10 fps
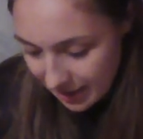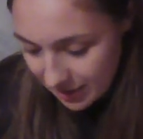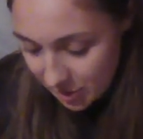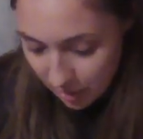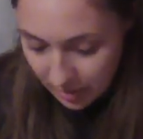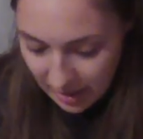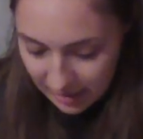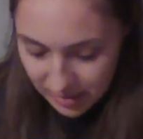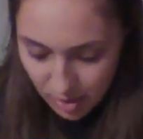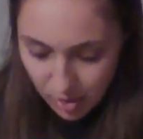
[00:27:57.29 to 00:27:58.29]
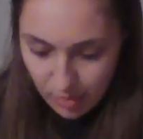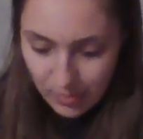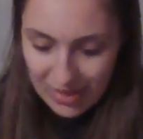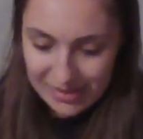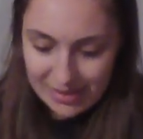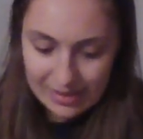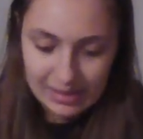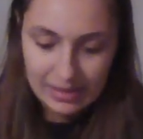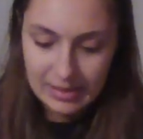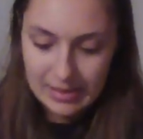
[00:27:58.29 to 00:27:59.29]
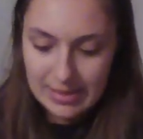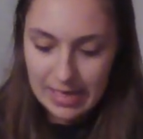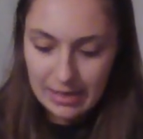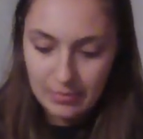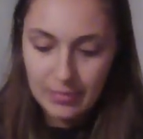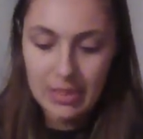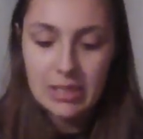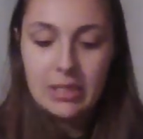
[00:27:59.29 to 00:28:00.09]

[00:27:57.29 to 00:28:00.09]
So yeah, Zara basic denim,